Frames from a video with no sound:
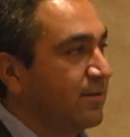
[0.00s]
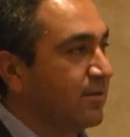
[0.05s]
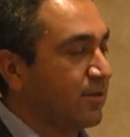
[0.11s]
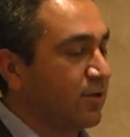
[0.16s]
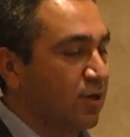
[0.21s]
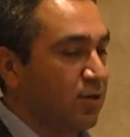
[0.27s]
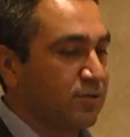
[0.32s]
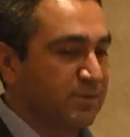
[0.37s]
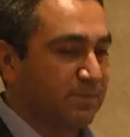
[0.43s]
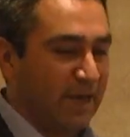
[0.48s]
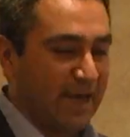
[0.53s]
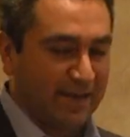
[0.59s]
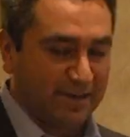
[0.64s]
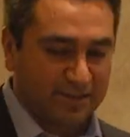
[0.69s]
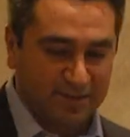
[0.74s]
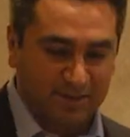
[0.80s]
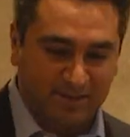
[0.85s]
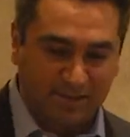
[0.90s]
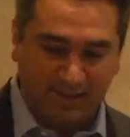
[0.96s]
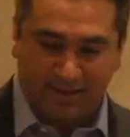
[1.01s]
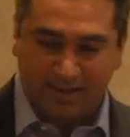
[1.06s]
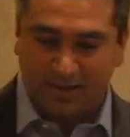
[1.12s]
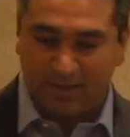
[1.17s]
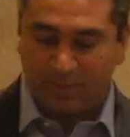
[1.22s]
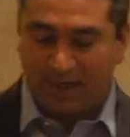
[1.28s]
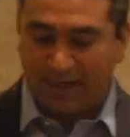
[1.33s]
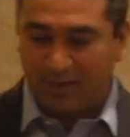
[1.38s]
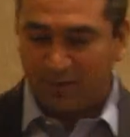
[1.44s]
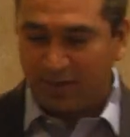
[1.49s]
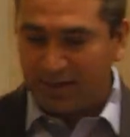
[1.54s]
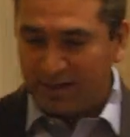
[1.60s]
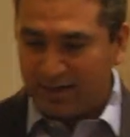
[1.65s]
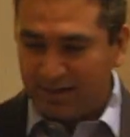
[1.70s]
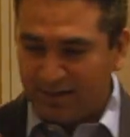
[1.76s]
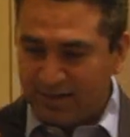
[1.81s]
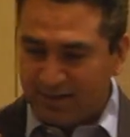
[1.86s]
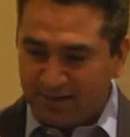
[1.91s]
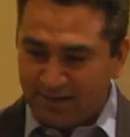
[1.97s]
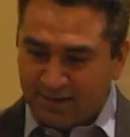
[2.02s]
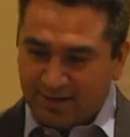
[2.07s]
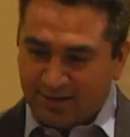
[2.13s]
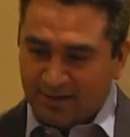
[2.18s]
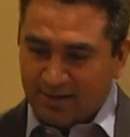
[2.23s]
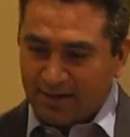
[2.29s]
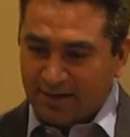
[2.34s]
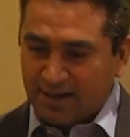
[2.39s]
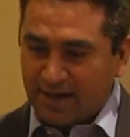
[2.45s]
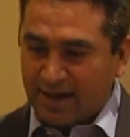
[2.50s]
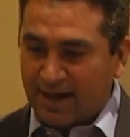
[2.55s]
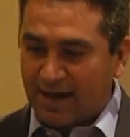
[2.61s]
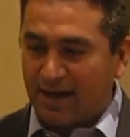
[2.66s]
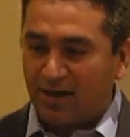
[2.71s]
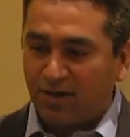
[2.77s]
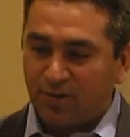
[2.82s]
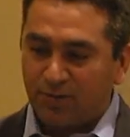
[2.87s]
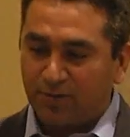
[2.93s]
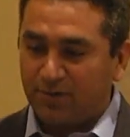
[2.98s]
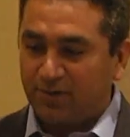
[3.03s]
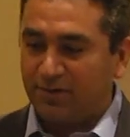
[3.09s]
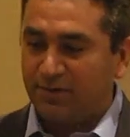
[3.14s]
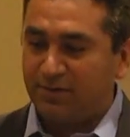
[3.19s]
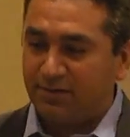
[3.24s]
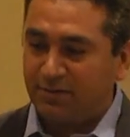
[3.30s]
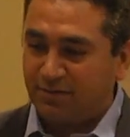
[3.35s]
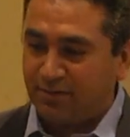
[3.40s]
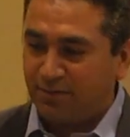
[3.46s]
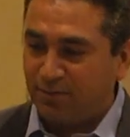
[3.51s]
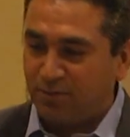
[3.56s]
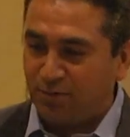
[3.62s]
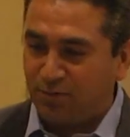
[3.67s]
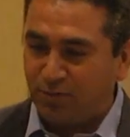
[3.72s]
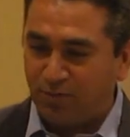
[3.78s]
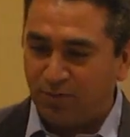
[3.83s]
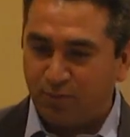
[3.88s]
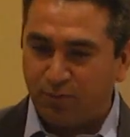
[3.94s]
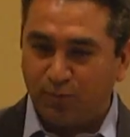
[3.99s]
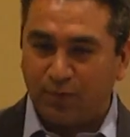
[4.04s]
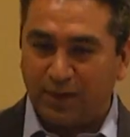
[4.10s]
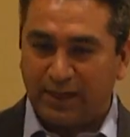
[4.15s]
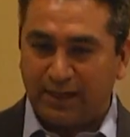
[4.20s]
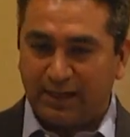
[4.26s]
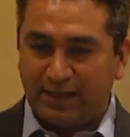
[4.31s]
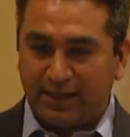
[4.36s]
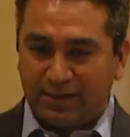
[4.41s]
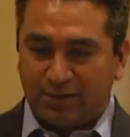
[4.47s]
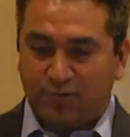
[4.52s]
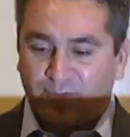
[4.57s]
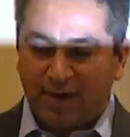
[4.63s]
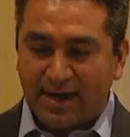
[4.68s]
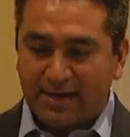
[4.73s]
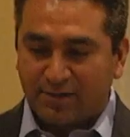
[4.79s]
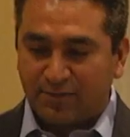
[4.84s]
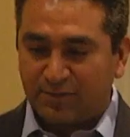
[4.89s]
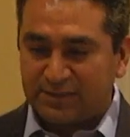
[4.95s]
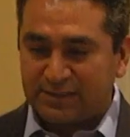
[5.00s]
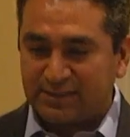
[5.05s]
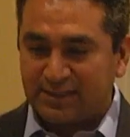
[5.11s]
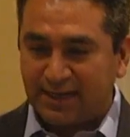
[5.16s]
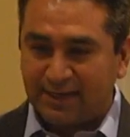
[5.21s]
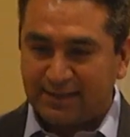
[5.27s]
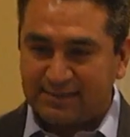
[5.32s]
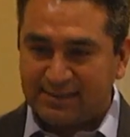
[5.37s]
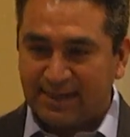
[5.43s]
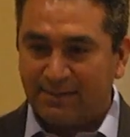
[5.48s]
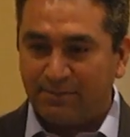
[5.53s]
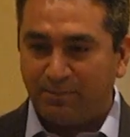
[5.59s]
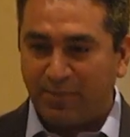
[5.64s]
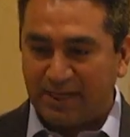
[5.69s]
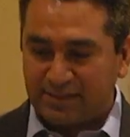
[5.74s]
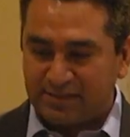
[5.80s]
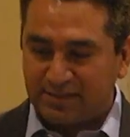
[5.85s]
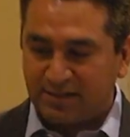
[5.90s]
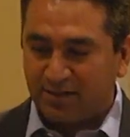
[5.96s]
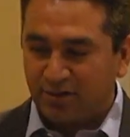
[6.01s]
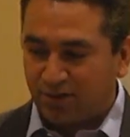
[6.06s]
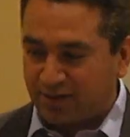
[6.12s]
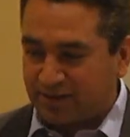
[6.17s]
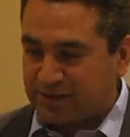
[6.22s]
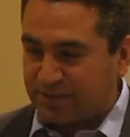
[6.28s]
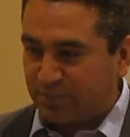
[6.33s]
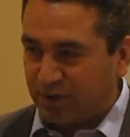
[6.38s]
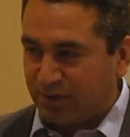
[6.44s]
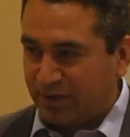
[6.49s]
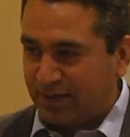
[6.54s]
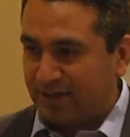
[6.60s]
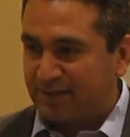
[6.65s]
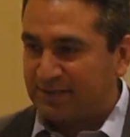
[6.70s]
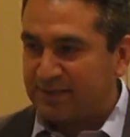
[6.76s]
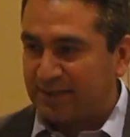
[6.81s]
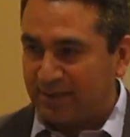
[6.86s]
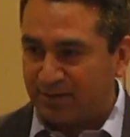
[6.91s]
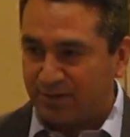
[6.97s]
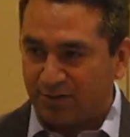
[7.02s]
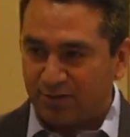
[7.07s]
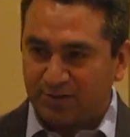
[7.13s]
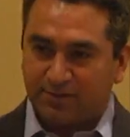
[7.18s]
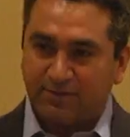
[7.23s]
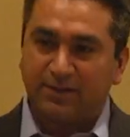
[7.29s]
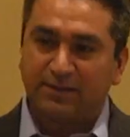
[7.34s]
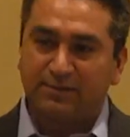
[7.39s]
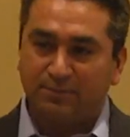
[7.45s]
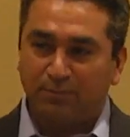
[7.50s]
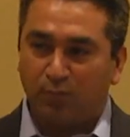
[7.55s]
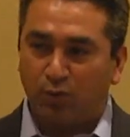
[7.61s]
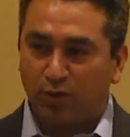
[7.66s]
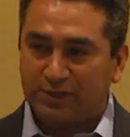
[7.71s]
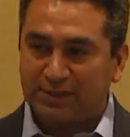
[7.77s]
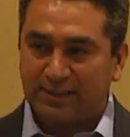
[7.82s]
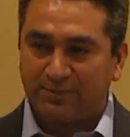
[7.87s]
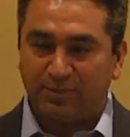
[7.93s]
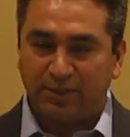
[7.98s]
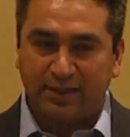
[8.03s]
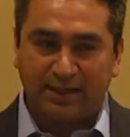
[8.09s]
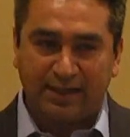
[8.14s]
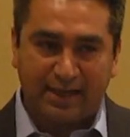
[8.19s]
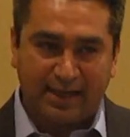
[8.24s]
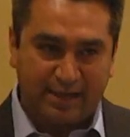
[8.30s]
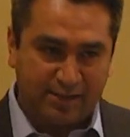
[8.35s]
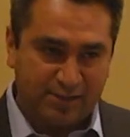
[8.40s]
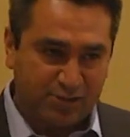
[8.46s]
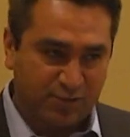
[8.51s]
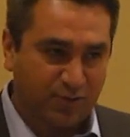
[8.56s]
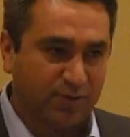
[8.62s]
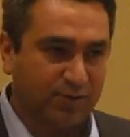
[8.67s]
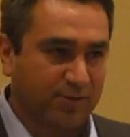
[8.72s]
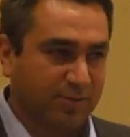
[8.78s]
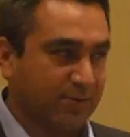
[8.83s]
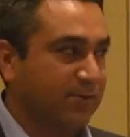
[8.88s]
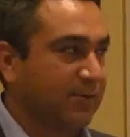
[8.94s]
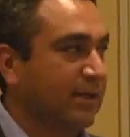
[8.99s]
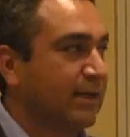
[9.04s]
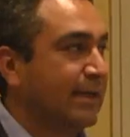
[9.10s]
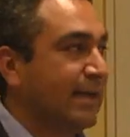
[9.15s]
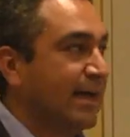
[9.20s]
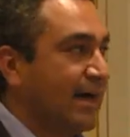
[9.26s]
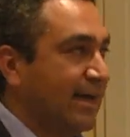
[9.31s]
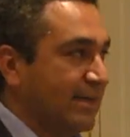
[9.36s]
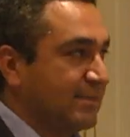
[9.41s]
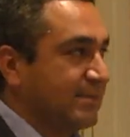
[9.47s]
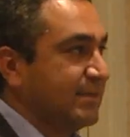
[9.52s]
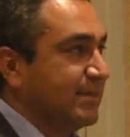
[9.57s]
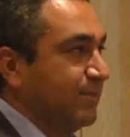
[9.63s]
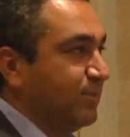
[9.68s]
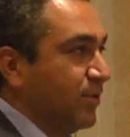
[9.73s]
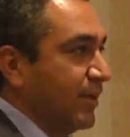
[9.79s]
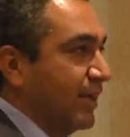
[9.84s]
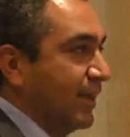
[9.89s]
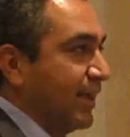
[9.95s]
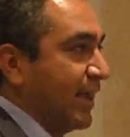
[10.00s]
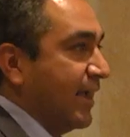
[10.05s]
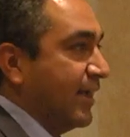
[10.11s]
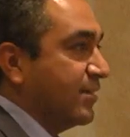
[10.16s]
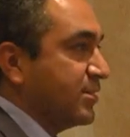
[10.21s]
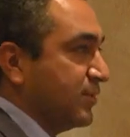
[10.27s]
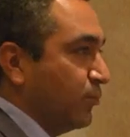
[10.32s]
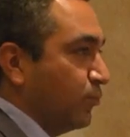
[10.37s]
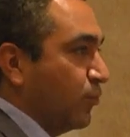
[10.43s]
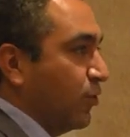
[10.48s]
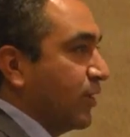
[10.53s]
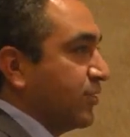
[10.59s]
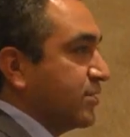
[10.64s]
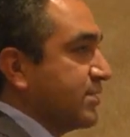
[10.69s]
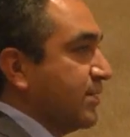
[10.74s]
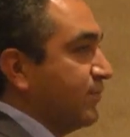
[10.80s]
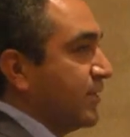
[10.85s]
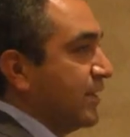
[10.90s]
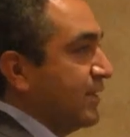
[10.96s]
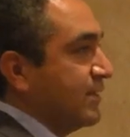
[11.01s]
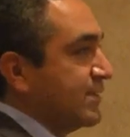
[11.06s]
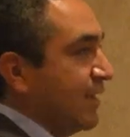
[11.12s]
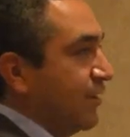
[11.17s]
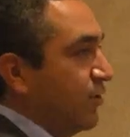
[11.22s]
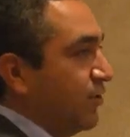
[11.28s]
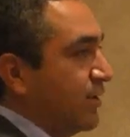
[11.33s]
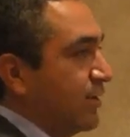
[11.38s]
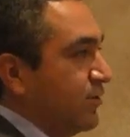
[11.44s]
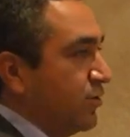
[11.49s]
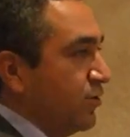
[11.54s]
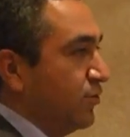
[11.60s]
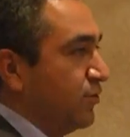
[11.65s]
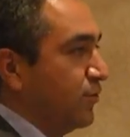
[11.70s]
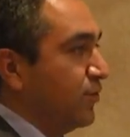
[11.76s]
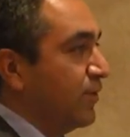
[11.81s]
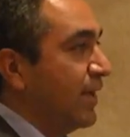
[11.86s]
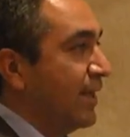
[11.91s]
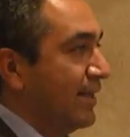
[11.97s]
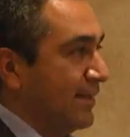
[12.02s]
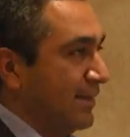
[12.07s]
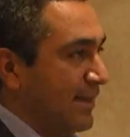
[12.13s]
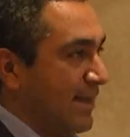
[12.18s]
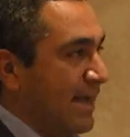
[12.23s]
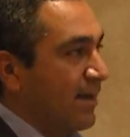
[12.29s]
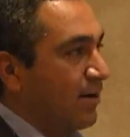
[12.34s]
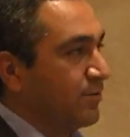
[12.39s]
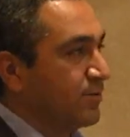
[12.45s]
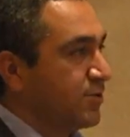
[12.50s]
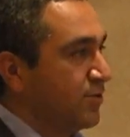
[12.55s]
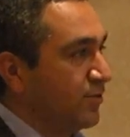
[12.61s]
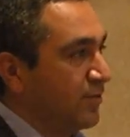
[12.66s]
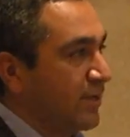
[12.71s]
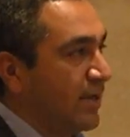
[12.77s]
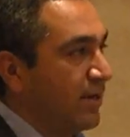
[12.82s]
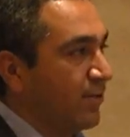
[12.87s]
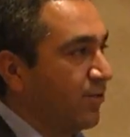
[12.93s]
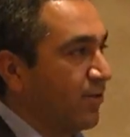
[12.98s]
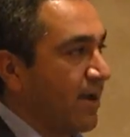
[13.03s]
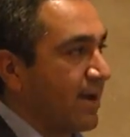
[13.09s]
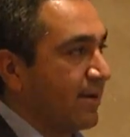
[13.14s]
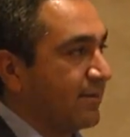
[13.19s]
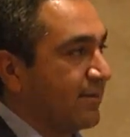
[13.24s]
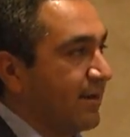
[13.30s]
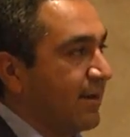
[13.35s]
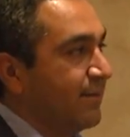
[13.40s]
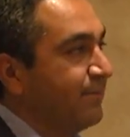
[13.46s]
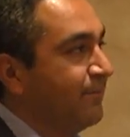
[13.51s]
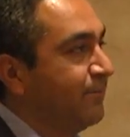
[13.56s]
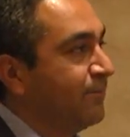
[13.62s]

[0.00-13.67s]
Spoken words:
goes back to thinking about how we interact with sites, and based on our experience, either more deeply engage or not as deeply engage, and what are some things that you can do now to counteract that.